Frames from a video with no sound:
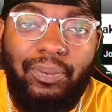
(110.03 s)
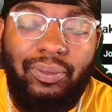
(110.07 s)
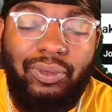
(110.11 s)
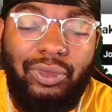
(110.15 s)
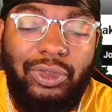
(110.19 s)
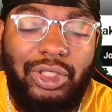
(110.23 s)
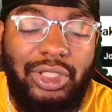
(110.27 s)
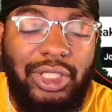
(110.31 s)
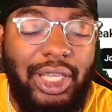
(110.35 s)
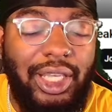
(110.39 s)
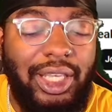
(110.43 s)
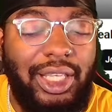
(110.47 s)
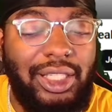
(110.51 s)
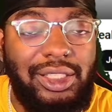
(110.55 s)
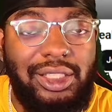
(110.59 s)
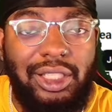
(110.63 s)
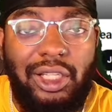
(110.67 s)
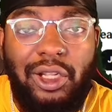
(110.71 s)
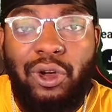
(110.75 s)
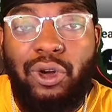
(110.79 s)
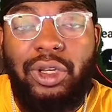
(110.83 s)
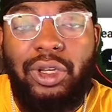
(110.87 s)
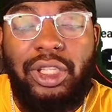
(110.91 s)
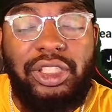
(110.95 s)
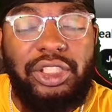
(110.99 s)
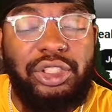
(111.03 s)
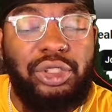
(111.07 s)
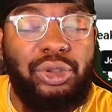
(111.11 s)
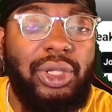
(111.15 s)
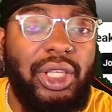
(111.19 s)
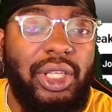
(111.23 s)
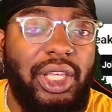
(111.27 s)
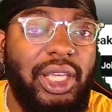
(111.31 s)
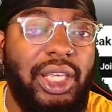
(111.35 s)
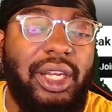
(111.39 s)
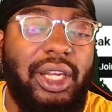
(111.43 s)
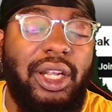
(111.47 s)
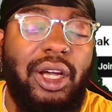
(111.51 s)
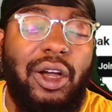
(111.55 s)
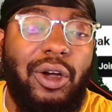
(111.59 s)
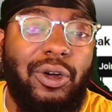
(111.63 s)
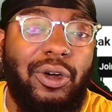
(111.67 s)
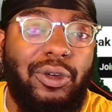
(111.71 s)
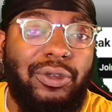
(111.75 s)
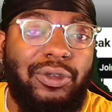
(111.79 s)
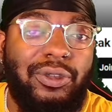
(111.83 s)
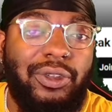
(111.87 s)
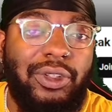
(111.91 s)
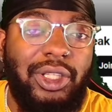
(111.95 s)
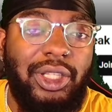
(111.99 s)
Take as long as you need
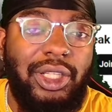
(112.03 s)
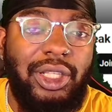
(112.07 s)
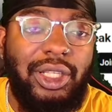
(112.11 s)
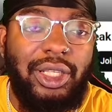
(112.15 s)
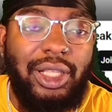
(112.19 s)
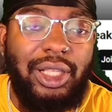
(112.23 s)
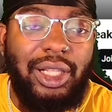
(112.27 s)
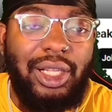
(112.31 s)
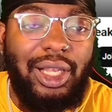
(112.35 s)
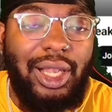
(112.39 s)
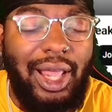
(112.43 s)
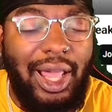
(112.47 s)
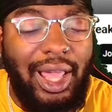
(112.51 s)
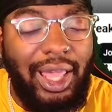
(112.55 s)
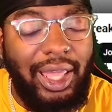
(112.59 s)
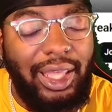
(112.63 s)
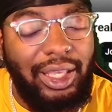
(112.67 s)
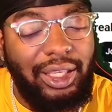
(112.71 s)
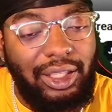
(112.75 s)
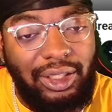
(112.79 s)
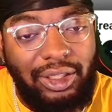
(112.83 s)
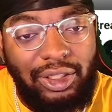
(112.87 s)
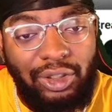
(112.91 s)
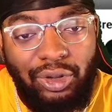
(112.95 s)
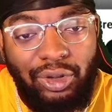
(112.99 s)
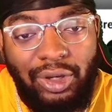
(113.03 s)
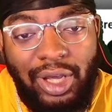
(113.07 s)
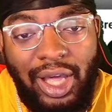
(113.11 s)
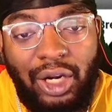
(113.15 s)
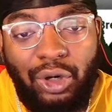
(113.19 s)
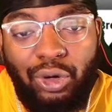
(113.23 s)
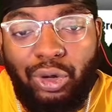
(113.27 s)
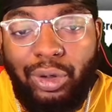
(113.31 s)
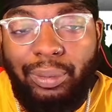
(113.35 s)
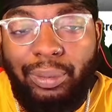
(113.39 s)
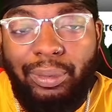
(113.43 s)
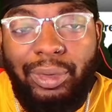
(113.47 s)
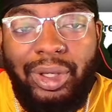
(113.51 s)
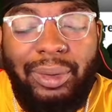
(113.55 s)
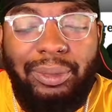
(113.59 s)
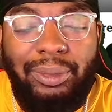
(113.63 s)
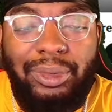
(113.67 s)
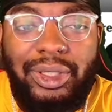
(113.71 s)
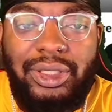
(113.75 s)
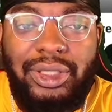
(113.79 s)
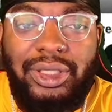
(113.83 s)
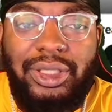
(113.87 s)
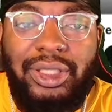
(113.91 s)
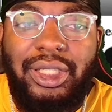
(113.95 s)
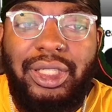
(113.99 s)
off. Like you gotta
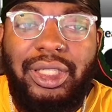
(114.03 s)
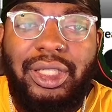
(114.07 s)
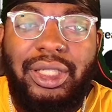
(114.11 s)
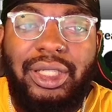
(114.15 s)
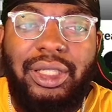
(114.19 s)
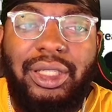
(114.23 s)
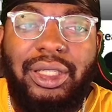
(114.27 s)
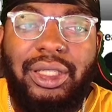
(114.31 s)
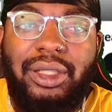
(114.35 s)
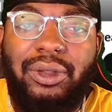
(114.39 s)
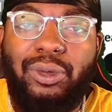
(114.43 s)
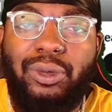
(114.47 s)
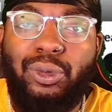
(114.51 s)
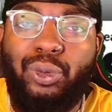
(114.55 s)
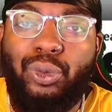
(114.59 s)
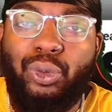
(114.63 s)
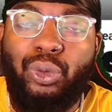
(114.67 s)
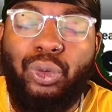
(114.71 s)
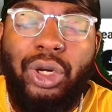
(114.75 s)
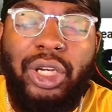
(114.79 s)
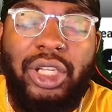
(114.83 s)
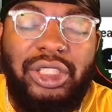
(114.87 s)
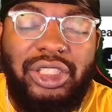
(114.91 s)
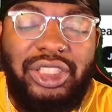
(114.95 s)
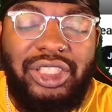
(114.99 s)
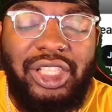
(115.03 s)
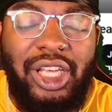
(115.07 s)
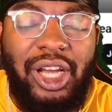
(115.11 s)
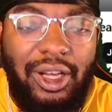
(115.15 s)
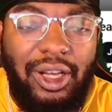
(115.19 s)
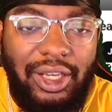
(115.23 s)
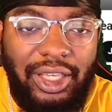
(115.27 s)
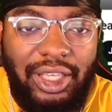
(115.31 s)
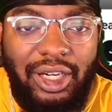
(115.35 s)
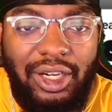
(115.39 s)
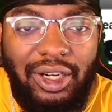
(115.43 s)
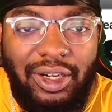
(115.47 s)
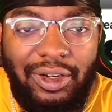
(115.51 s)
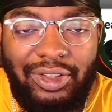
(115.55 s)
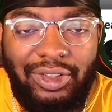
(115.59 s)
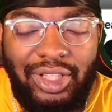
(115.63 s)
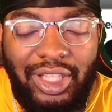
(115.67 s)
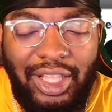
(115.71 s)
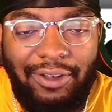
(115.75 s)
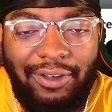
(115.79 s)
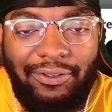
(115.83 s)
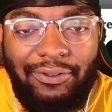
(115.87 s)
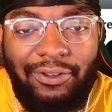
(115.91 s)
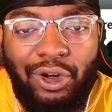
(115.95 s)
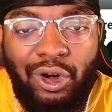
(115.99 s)
remember, once y'all get off
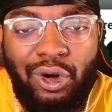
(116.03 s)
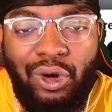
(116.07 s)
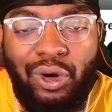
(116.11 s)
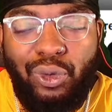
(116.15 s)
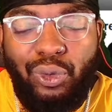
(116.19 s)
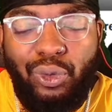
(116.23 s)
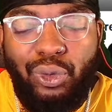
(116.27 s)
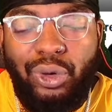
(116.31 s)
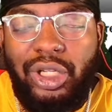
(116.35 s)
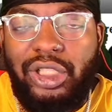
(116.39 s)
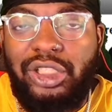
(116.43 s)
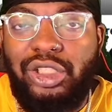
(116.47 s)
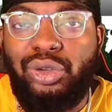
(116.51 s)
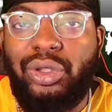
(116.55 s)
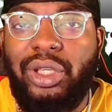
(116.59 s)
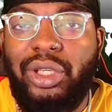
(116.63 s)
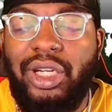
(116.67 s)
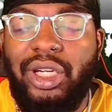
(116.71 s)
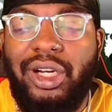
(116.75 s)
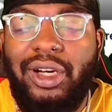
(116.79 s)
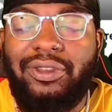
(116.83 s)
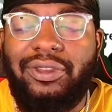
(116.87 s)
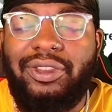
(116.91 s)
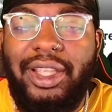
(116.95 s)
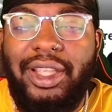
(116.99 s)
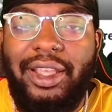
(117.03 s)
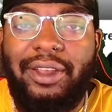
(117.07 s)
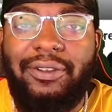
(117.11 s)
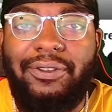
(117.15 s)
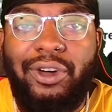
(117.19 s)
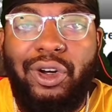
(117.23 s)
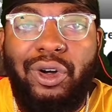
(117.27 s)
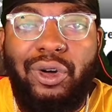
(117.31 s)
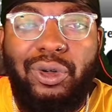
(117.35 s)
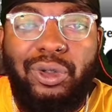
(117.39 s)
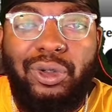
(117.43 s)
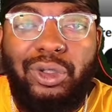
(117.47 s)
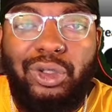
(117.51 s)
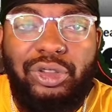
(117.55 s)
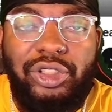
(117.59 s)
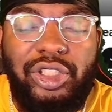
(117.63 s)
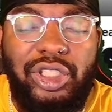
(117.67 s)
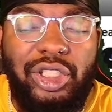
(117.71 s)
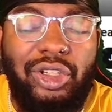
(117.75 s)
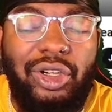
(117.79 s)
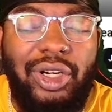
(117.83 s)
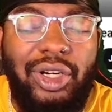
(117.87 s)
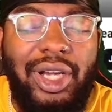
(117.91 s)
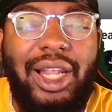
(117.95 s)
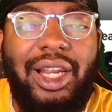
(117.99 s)
that phone, once you get off that phone, you
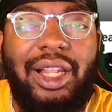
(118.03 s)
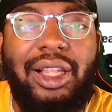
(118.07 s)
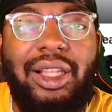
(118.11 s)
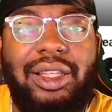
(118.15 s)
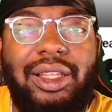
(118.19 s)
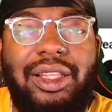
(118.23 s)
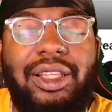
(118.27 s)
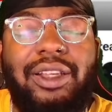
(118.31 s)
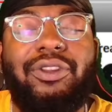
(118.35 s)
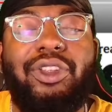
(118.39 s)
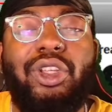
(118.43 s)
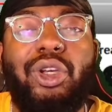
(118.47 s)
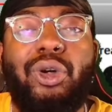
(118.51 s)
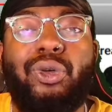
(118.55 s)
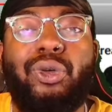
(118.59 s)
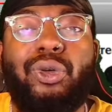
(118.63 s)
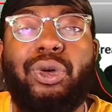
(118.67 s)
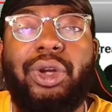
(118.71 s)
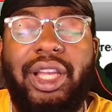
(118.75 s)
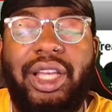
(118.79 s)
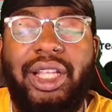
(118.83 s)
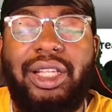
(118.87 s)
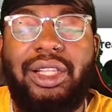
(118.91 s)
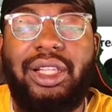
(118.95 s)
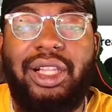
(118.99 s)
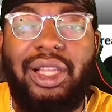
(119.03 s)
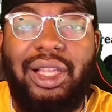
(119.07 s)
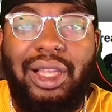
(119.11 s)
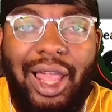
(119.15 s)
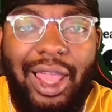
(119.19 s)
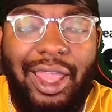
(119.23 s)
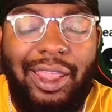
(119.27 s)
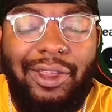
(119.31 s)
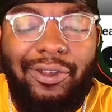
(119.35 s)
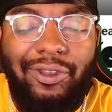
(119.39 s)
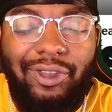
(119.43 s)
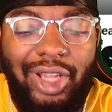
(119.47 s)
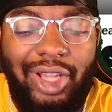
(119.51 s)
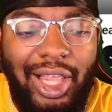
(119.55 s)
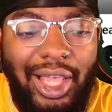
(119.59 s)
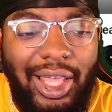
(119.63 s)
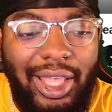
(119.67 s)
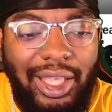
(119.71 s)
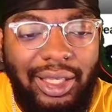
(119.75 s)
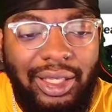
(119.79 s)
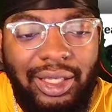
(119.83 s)
still gotta live your regular life. Like